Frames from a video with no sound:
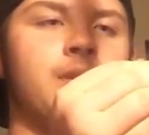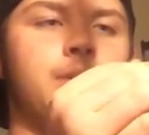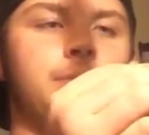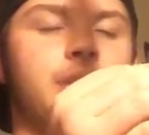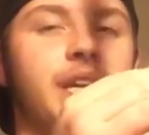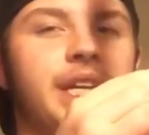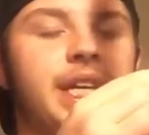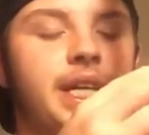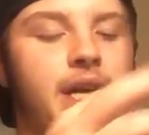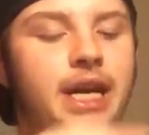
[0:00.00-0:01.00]
but then
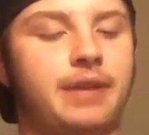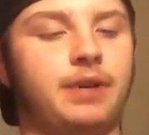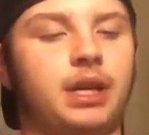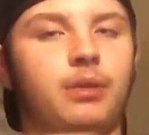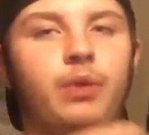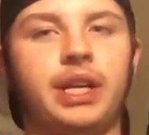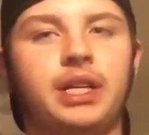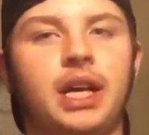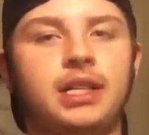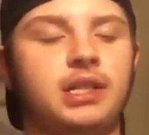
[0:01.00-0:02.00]
again, I have a red
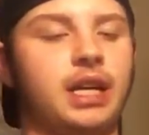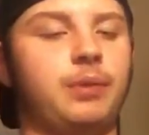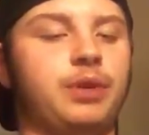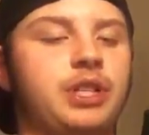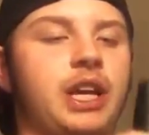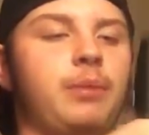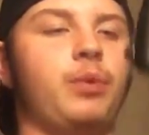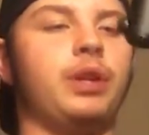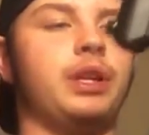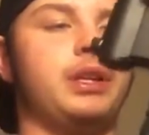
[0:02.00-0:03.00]
dot sight which came
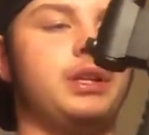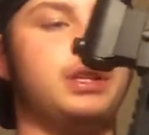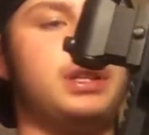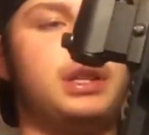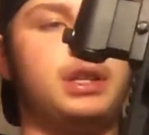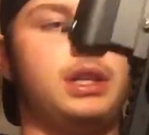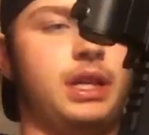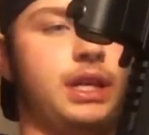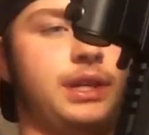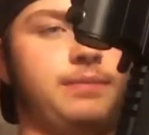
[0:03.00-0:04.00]
with it.
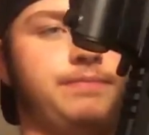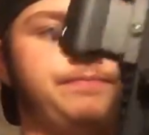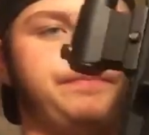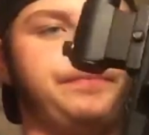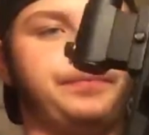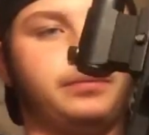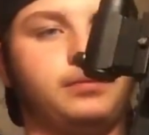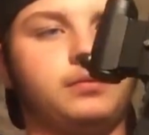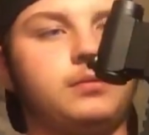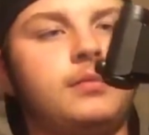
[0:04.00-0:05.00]

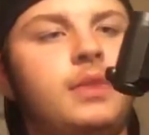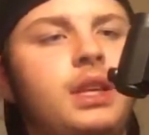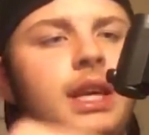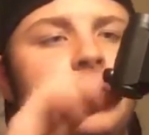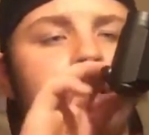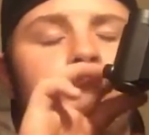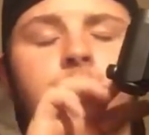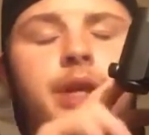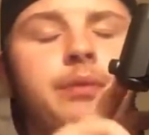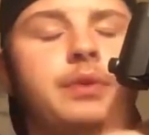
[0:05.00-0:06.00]
Has
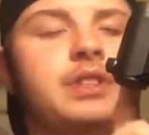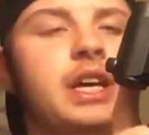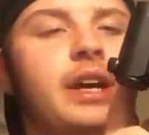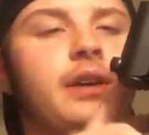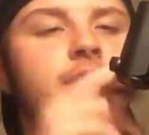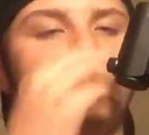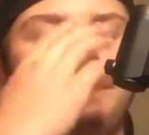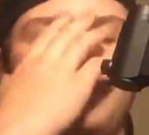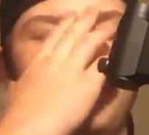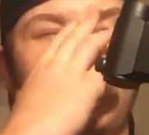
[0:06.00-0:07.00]
11 different settings.
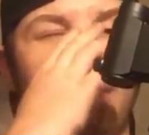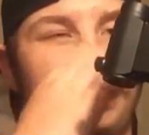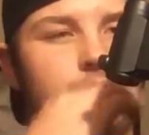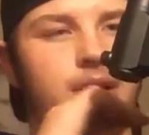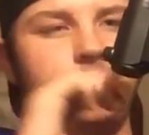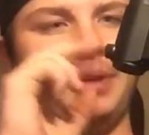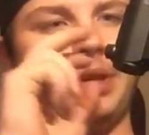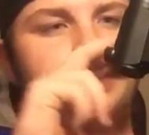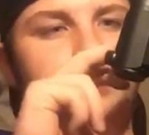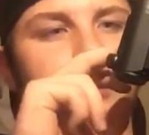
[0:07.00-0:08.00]

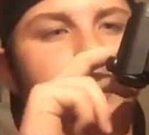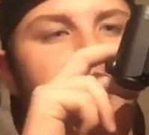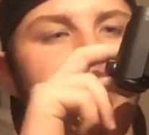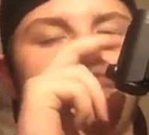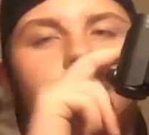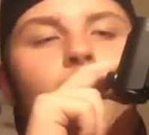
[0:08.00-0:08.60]
Goes from all the way from